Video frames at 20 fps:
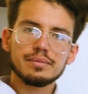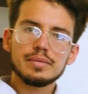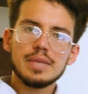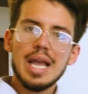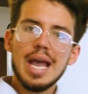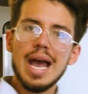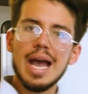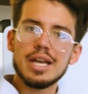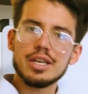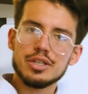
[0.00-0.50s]

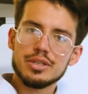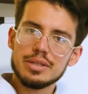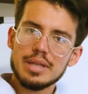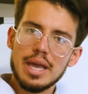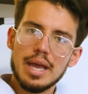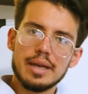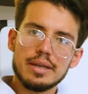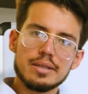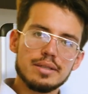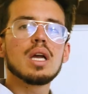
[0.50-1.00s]

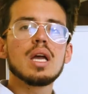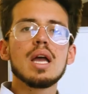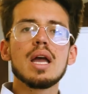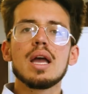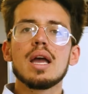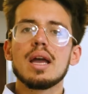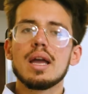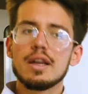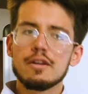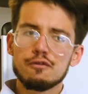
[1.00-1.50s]
hashtags,
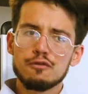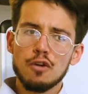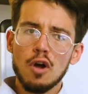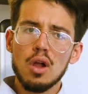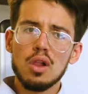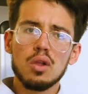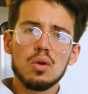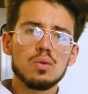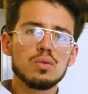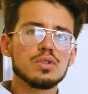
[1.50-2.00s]

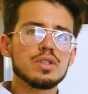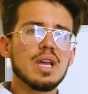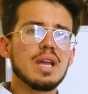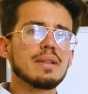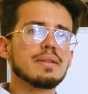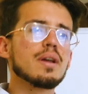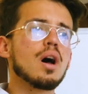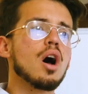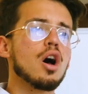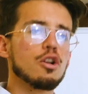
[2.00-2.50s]
follows
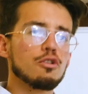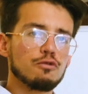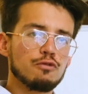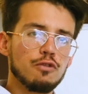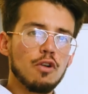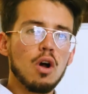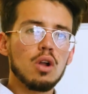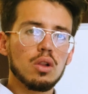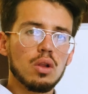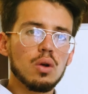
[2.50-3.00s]
and
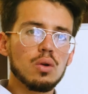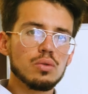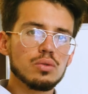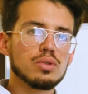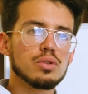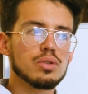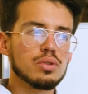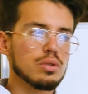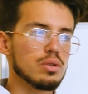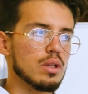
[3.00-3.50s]

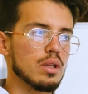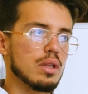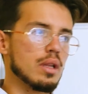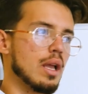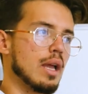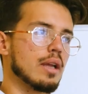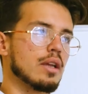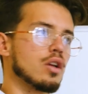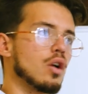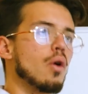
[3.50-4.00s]
unfollows,
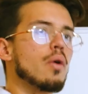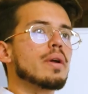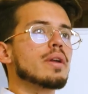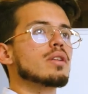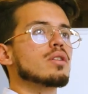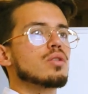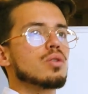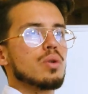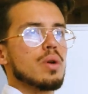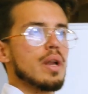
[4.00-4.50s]
like going
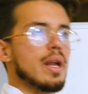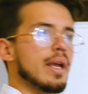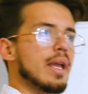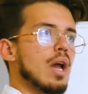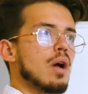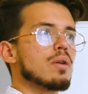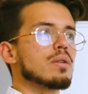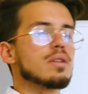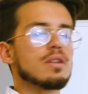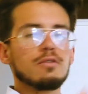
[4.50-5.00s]
to an
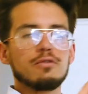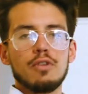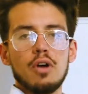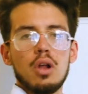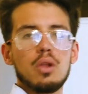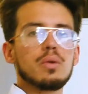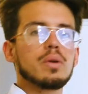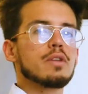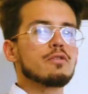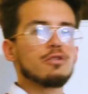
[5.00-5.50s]
account and
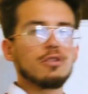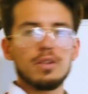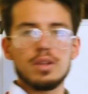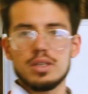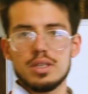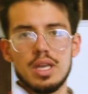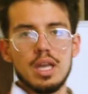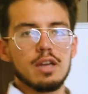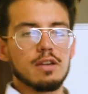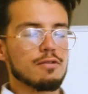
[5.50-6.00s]
following for the
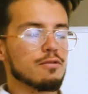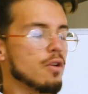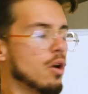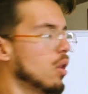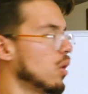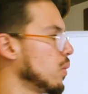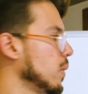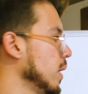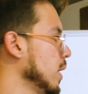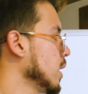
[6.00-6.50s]
sake of
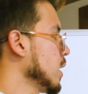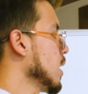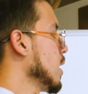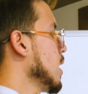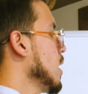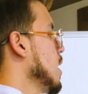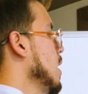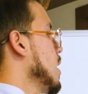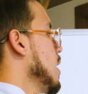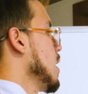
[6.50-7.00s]
following,
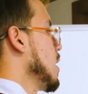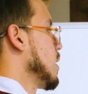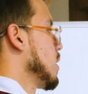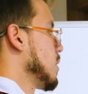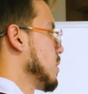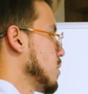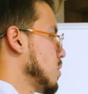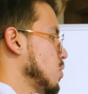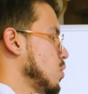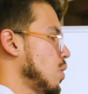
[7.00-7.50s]

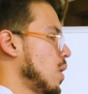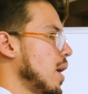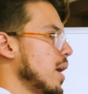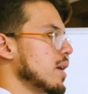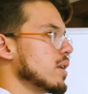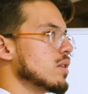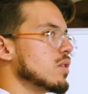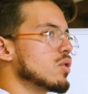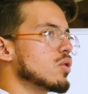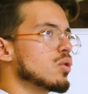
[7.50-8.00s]

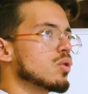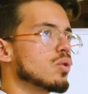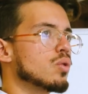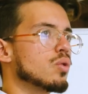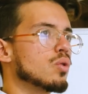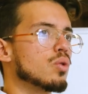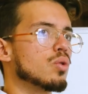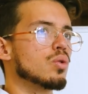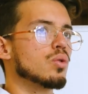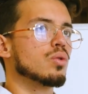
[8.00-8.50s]
trying
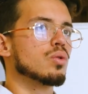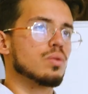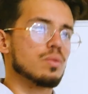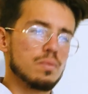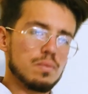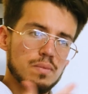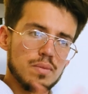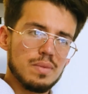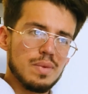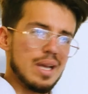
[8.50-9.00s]
to
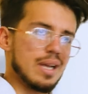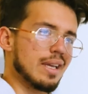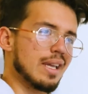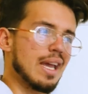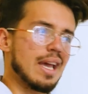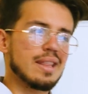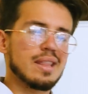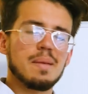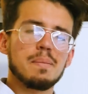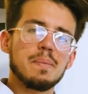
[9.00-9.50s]

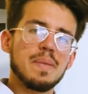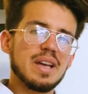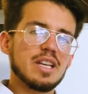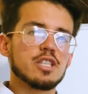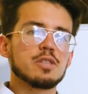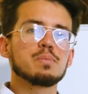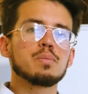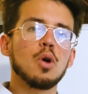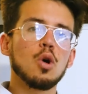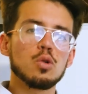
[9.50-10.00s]
get the
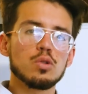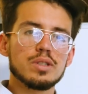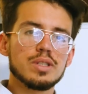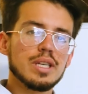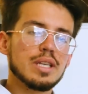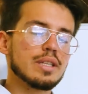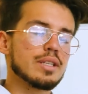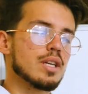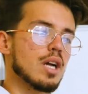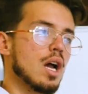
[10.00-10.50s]
best
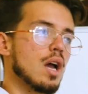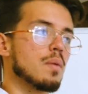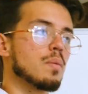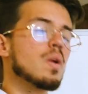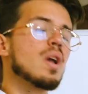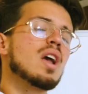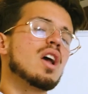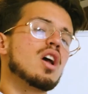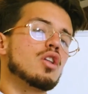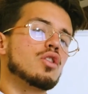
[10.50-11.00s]
posting time.
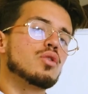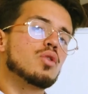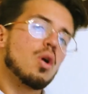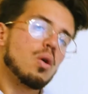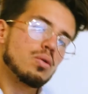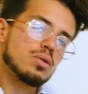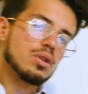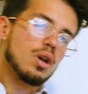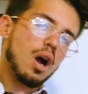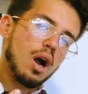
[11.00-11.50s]

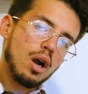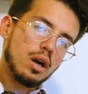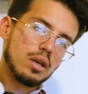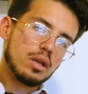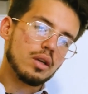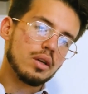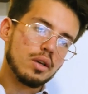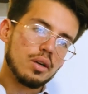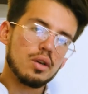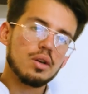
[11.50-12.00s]
Those are
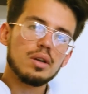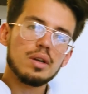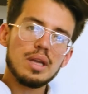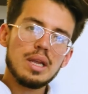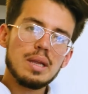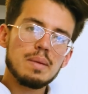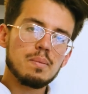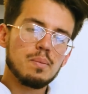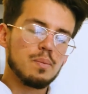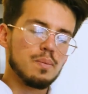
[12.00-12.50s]
good
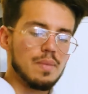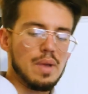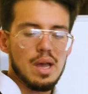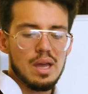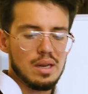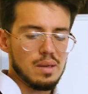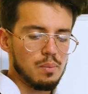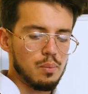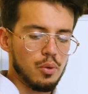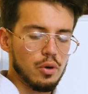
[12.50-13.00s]
and
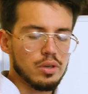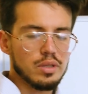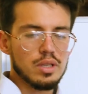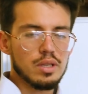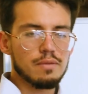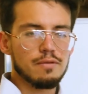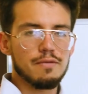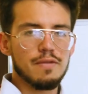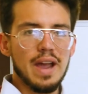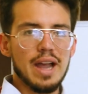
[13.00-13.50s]

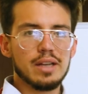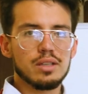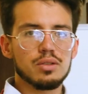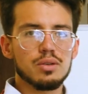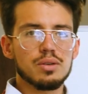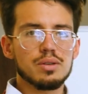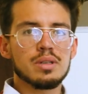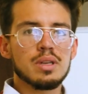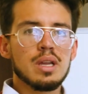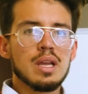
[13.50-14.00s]
important
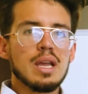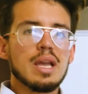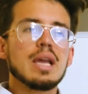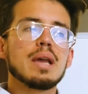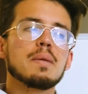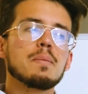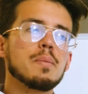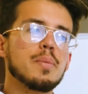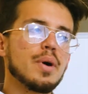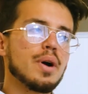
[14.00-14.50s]
factors,
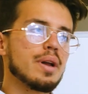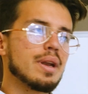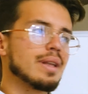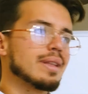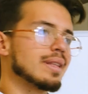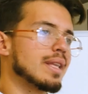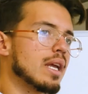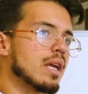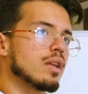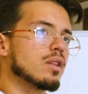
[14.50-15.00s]
but
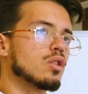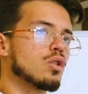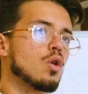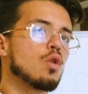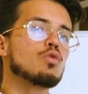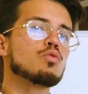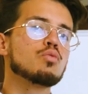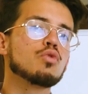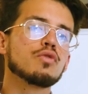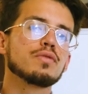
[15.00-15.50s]
they
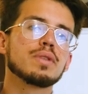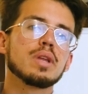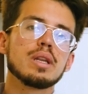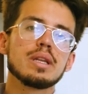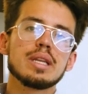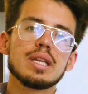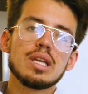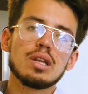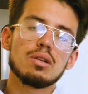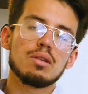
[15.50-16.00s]
don't move the
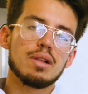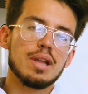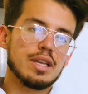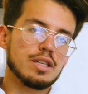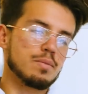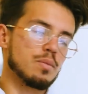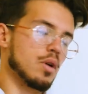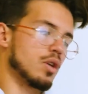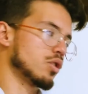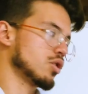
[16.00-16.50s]
needle as
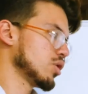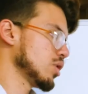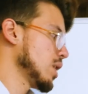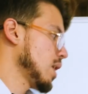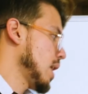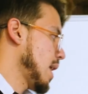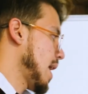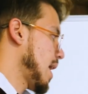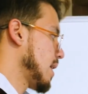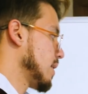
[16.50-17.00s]
much.
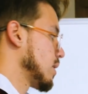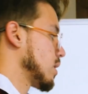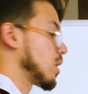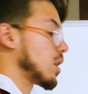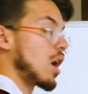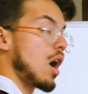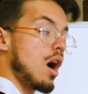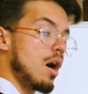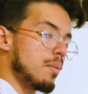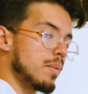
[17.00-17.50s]
And
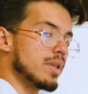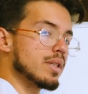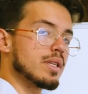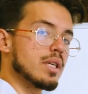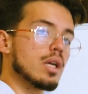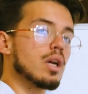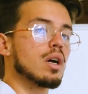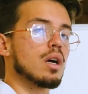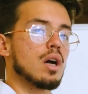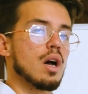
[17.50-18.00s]

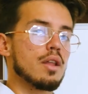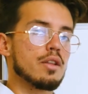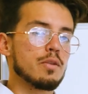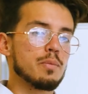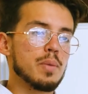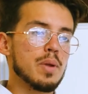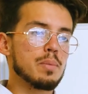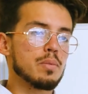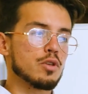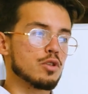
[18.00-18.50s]
commenting on other
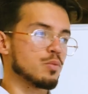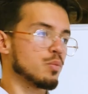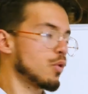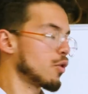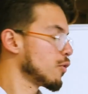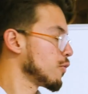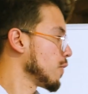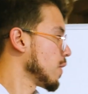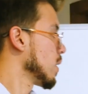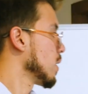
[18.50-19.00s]
people's
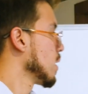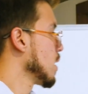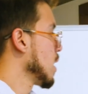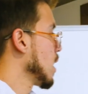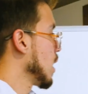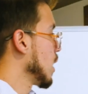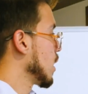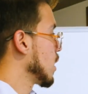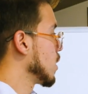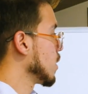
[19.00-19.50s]
profile
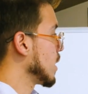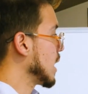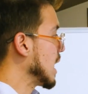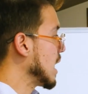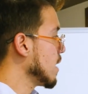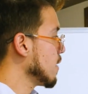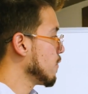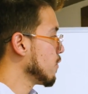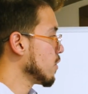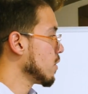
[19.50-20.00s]
could
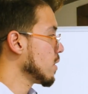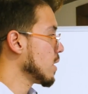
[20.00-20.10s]
even